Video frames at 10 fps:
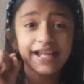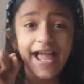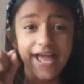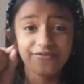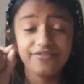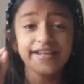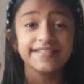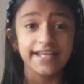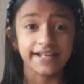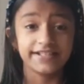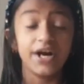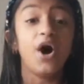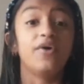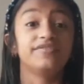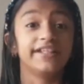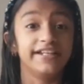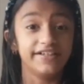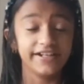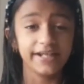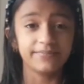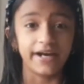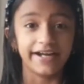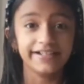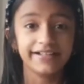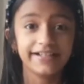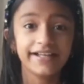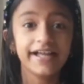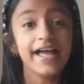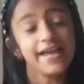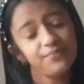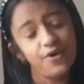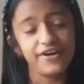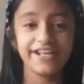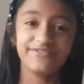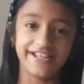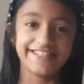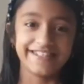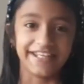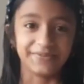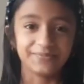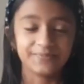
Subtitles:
every sector of the learning part more interesting.